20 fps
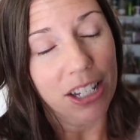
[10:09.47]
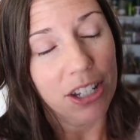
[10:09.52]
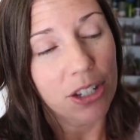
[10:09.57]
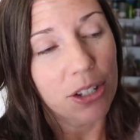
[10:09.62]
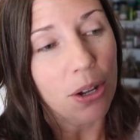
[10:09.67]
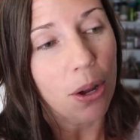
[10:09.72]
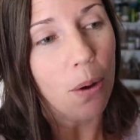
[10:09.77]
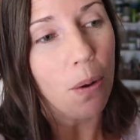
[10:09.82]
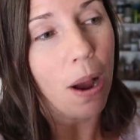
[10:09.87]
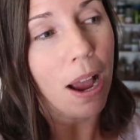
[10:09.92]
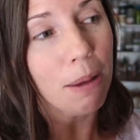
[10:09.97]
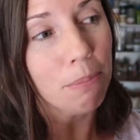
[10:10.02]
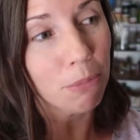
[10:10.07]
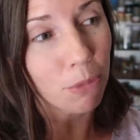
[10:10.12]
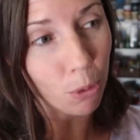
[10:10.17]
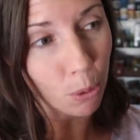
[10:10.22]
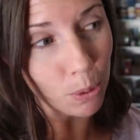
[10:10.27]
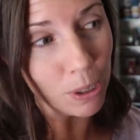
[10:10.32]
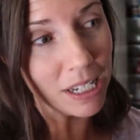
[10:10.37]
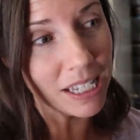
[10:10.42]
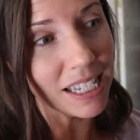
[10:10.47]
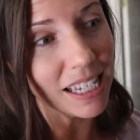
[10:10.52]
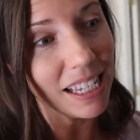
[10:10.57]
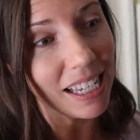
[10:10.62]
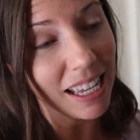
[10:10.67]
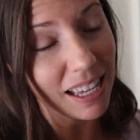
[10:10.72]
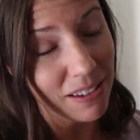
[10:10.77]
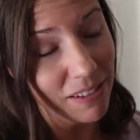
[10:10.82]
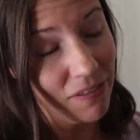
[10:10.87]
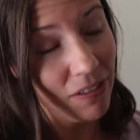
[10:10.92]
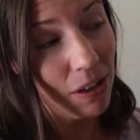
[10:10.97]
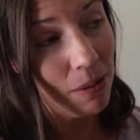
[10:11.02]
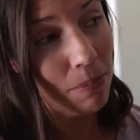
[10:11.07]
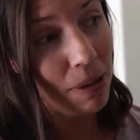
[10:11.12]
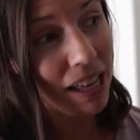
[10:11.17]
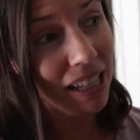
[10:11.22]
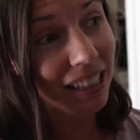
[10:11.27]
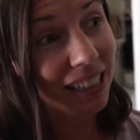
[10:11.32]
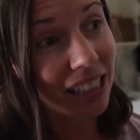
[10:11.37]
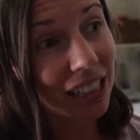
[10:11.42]
So I'm going to give him
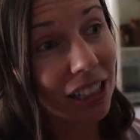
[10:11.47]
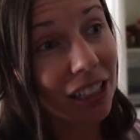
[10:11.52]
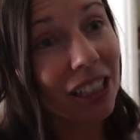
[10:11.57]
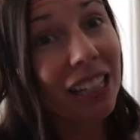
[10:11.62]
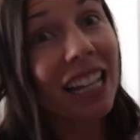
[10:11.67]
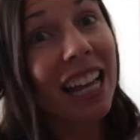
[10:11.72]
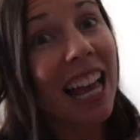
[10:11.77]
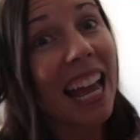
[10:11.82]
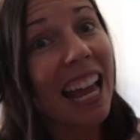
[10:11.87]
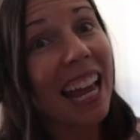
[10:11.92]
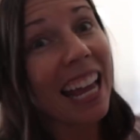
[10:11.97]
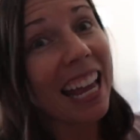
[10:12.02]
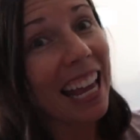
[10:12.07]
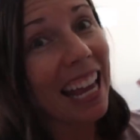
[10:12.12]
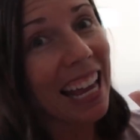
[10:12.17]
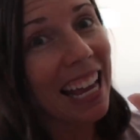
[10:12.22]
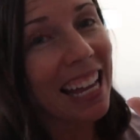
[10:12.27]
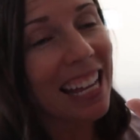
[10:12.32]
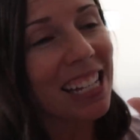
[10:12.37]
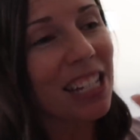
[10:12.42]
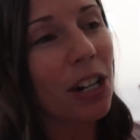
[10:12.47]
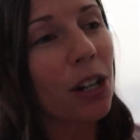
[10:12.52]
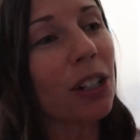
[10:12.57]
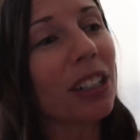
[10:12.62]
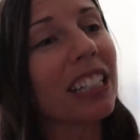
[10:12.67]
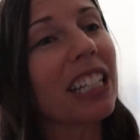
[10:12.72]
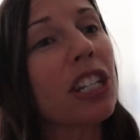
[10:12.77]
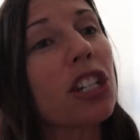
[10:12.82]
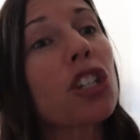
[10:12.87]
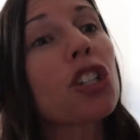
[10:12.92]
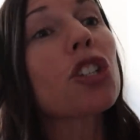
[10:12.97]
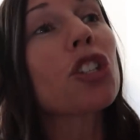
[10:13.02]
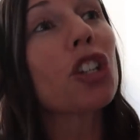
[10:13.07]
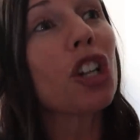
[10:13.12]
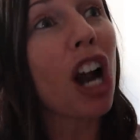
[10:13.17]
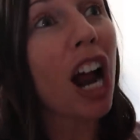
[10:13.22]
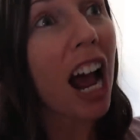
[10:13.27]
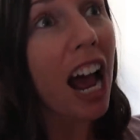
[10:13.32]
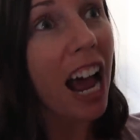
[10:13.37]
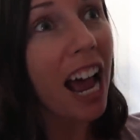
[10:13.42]
a little hand, or at least
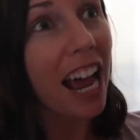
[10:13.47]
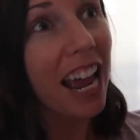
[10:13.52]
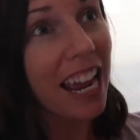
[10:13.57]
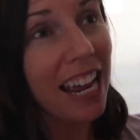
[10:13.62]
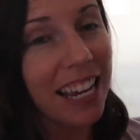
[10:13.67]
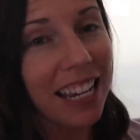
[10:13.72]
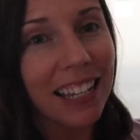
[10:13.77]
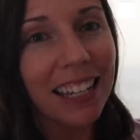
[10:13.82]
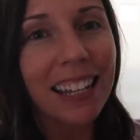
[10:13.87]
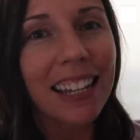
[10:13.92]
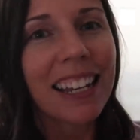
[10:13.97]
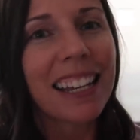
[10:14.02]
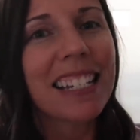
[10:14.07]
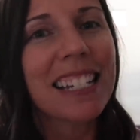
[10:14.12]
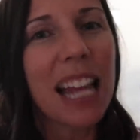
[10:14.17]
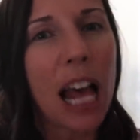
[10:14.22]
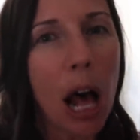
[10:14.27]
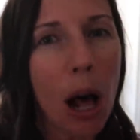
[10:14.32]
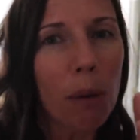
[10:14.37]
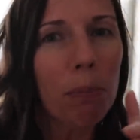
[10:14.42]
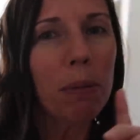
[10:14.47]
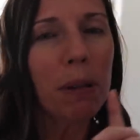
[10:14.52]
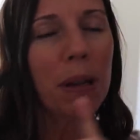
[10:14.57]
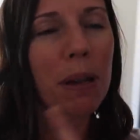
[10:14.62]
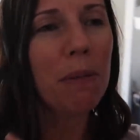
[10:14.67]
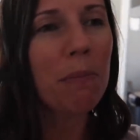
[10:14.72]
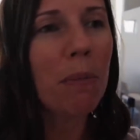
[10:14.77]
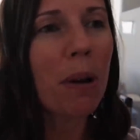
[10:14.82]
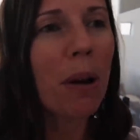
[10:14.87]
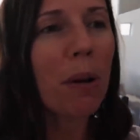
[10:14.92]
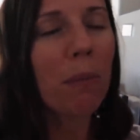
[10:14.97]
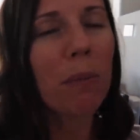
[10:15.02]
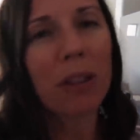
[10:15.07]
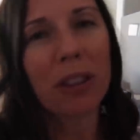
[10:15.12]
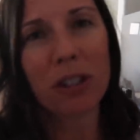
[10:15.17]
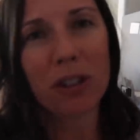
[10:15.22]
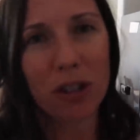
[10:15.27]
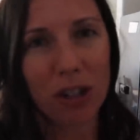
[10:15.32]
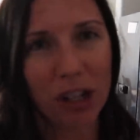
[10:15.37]
try to help him with the